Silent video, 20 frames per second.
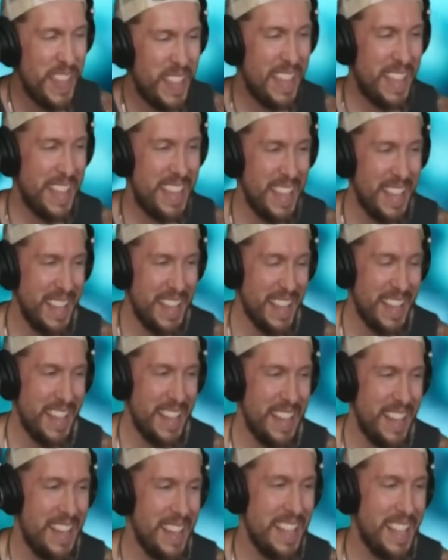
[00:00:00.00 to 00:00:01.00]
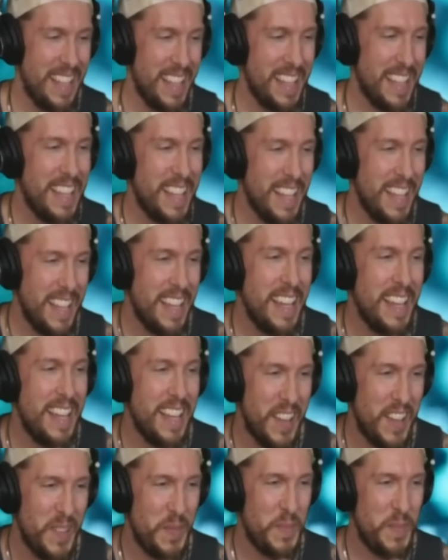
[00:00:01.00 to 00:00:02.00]

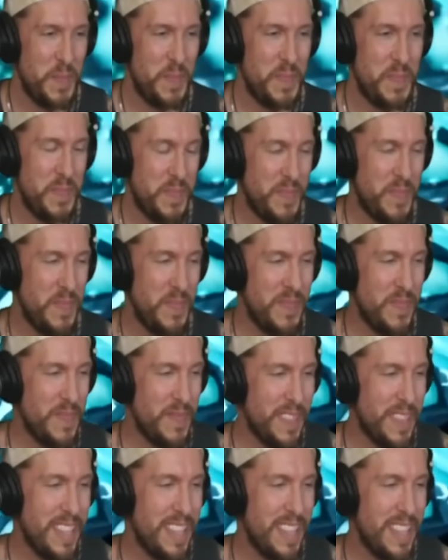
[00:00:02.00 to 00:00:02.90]
[no speech]